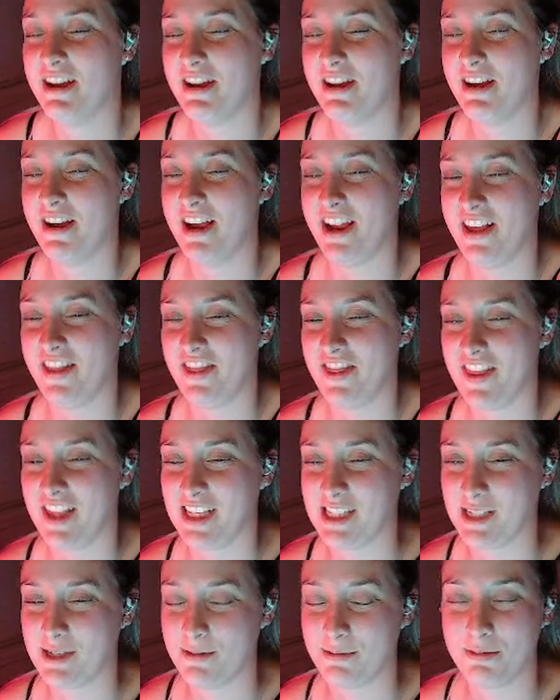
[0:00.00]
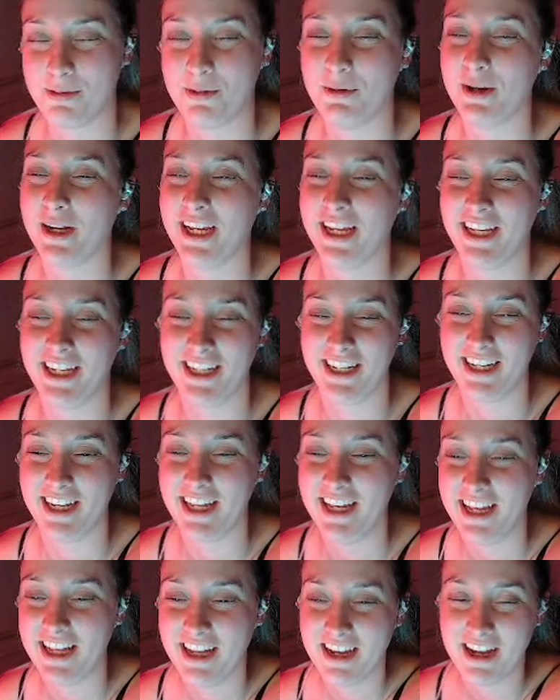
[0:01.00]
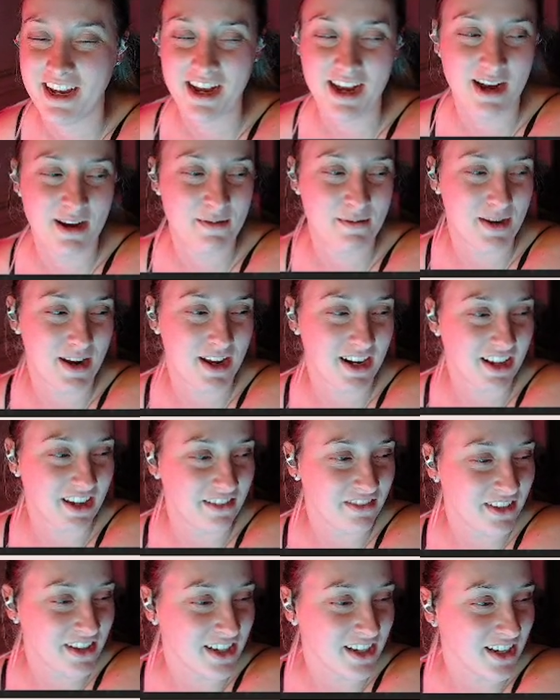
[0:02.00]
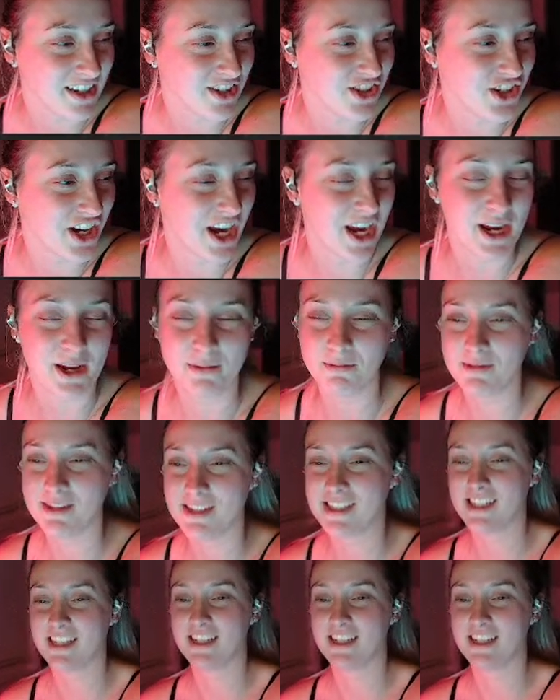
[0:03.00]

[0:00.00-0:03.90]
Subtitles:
At this point, I'm not even ashamed.